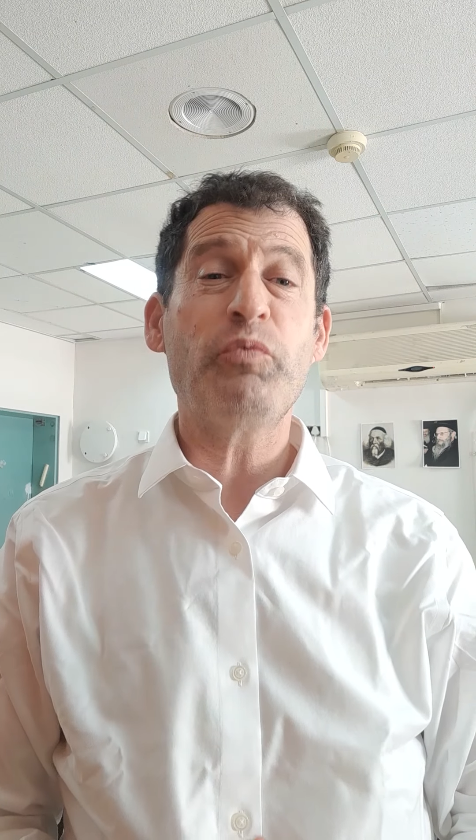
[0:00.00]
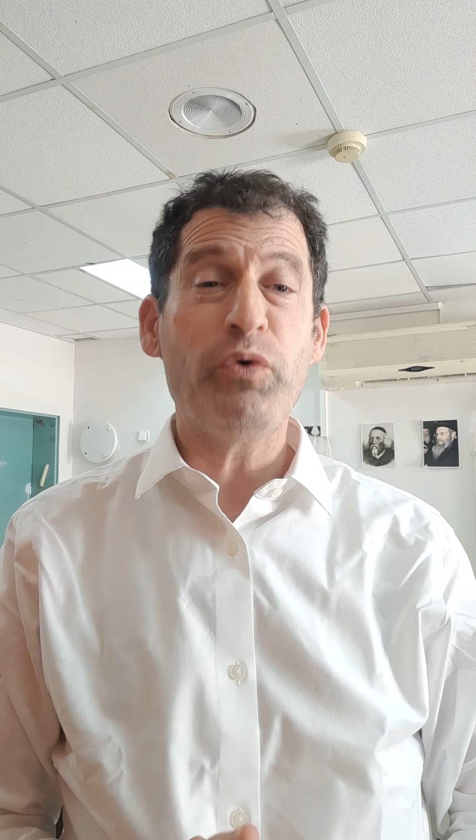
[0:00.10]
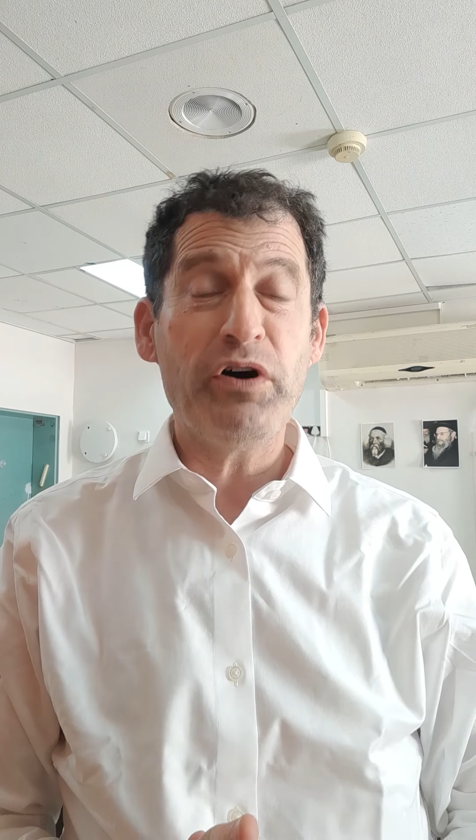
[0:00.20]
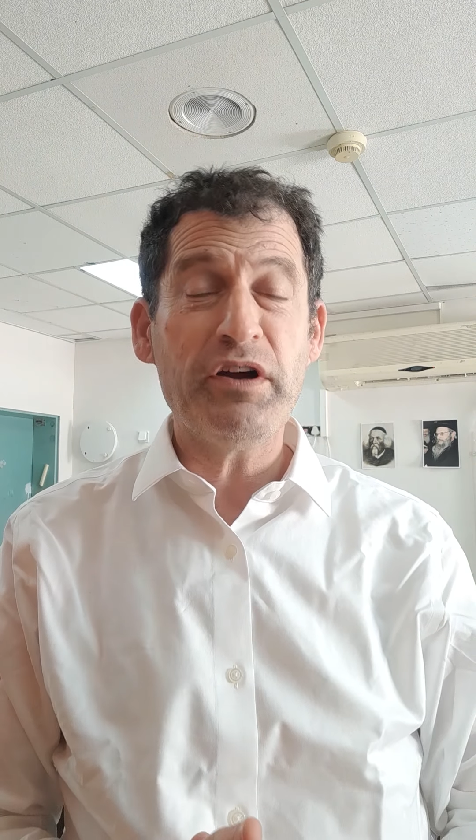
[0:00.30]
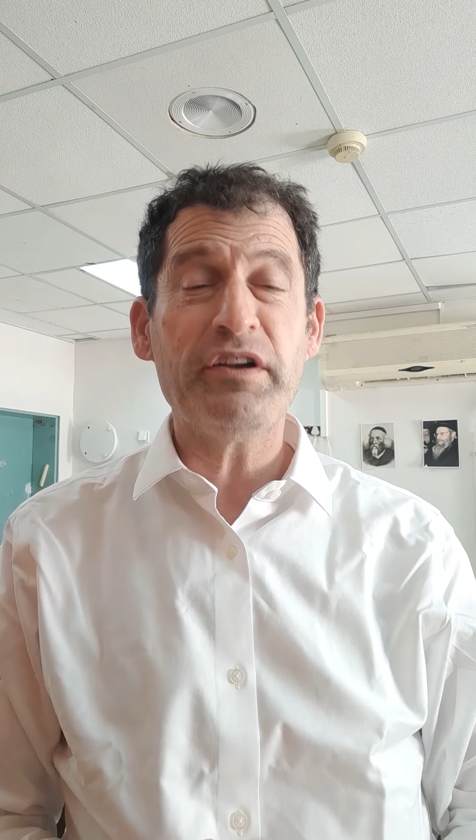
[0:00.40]

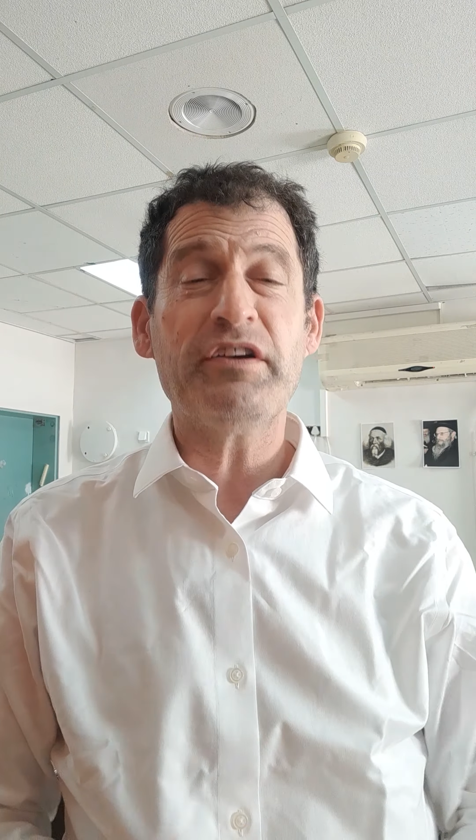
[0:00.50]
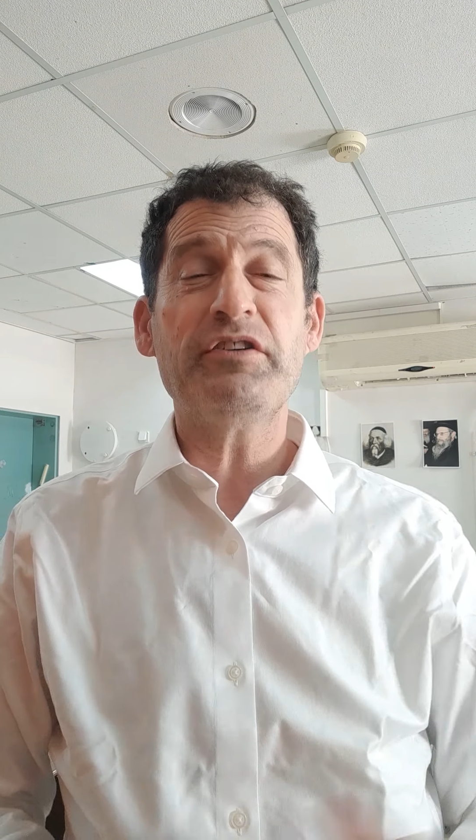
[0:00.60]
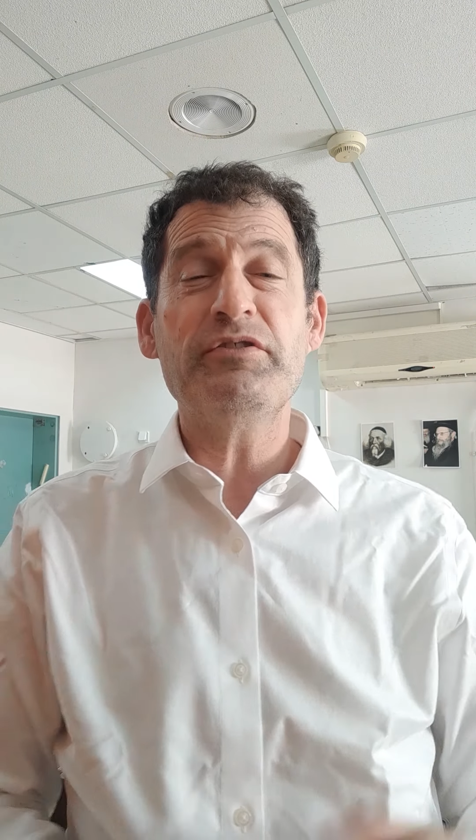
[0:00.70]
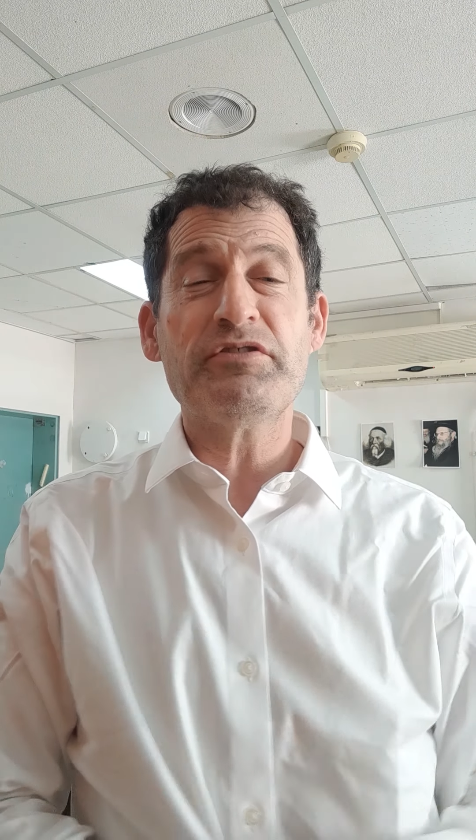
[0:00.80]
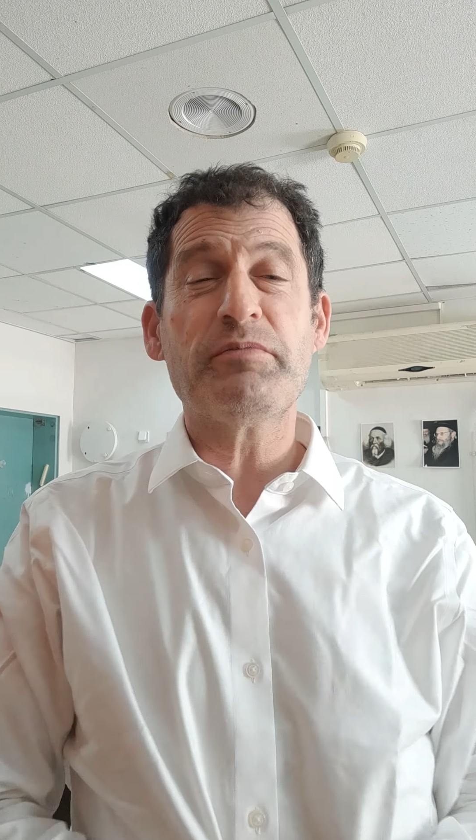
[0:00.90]
One
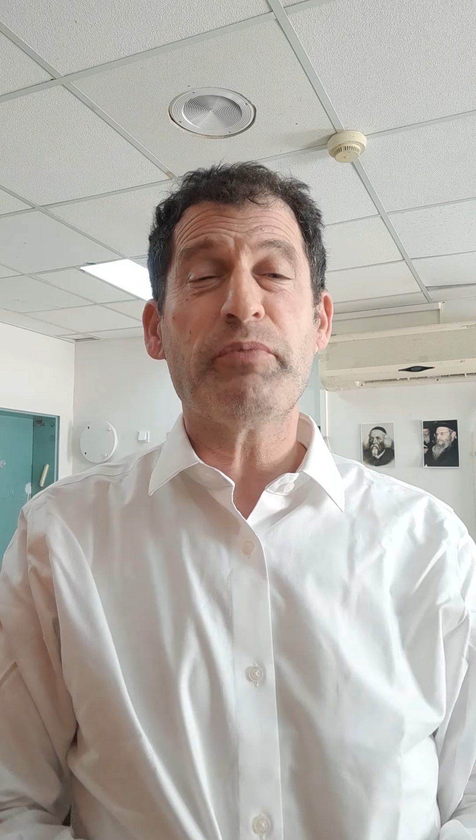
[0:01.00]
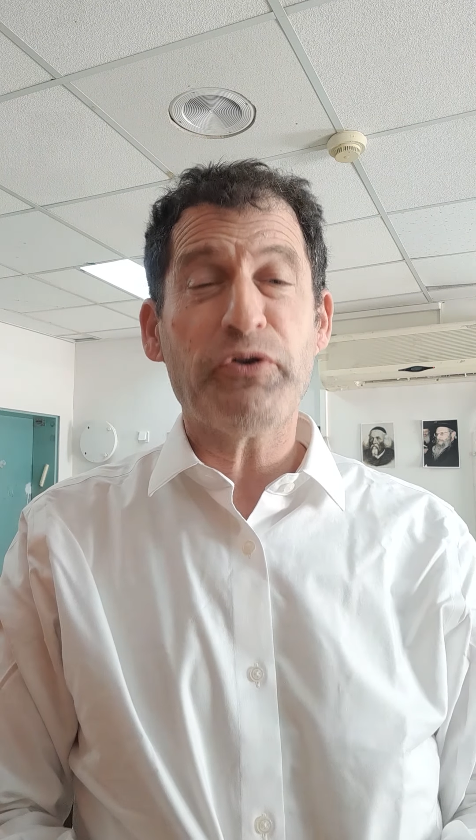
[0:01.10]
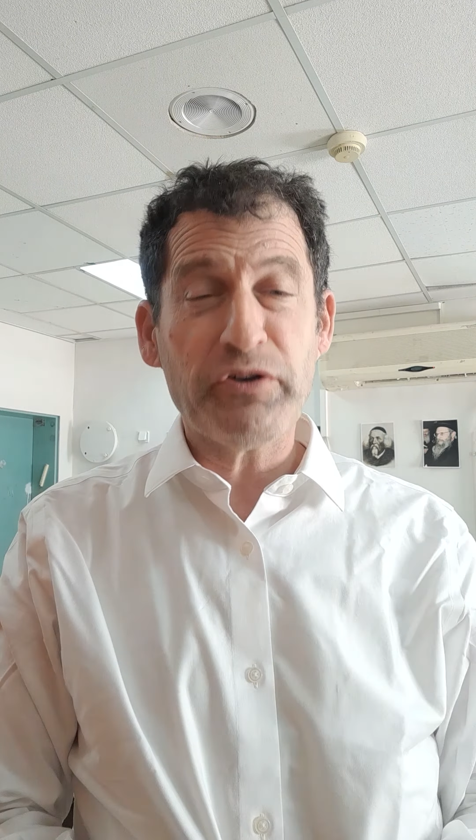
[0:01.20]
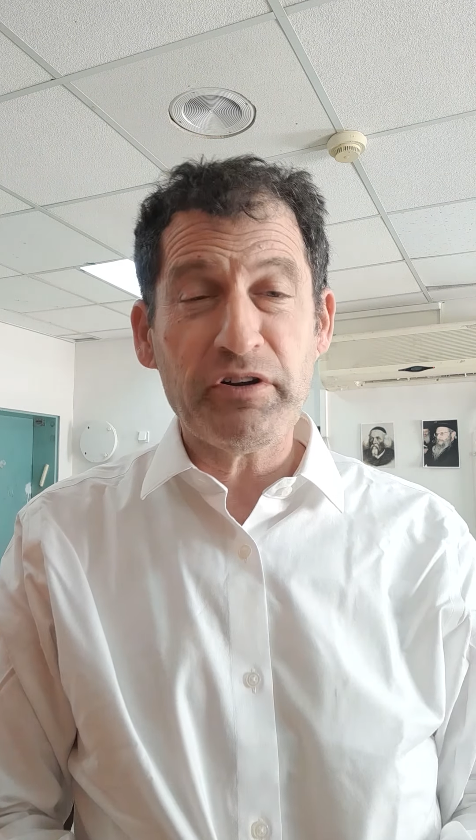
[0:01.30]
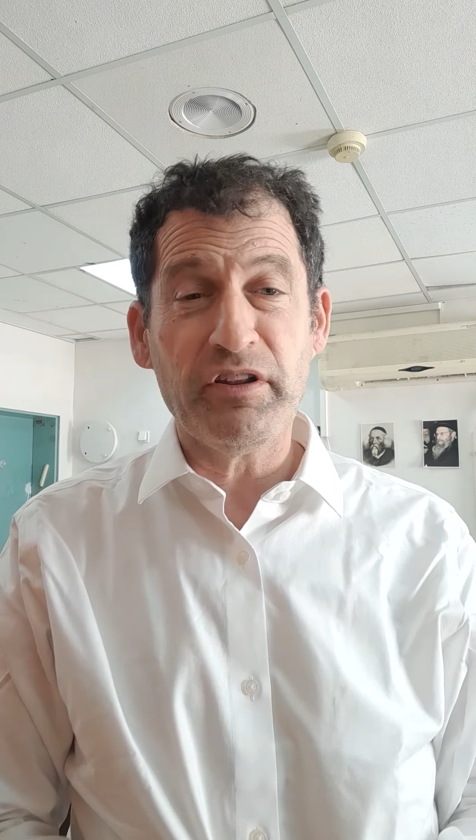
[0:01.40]
Use a
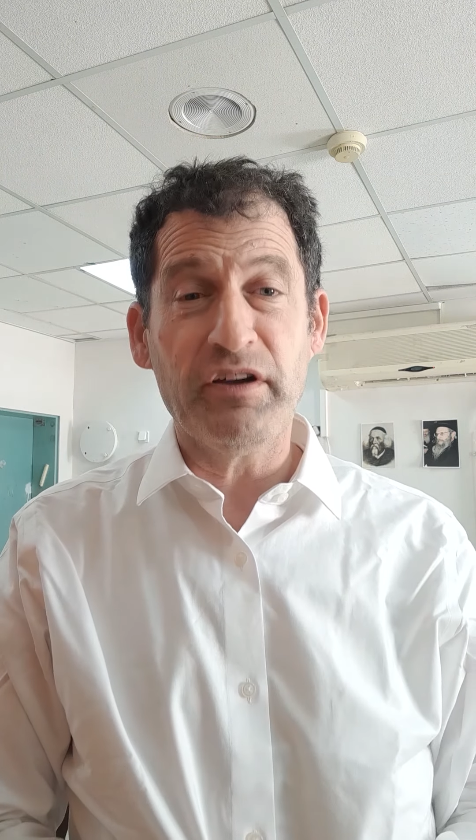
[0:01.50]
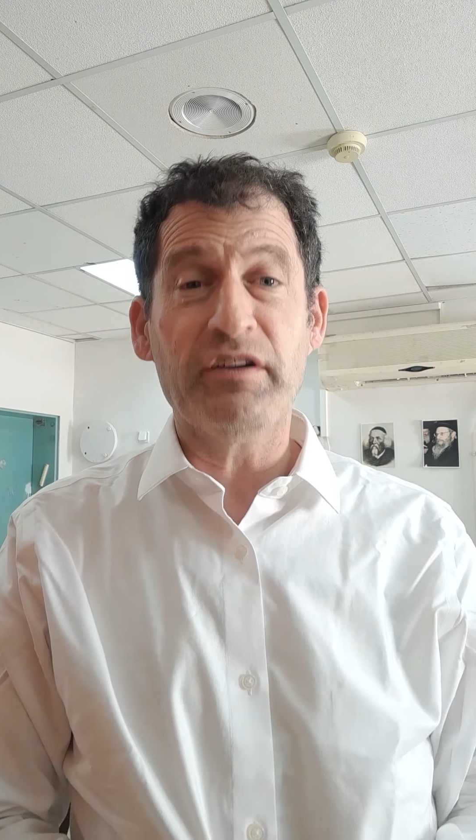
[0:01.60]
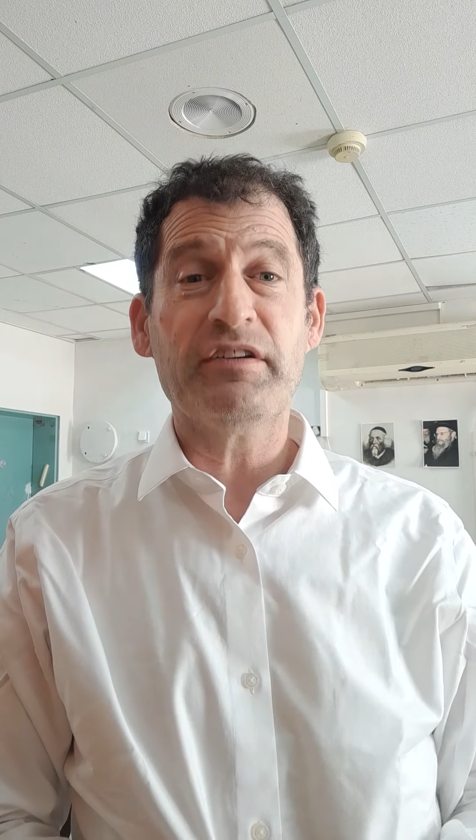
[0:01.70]
Pergola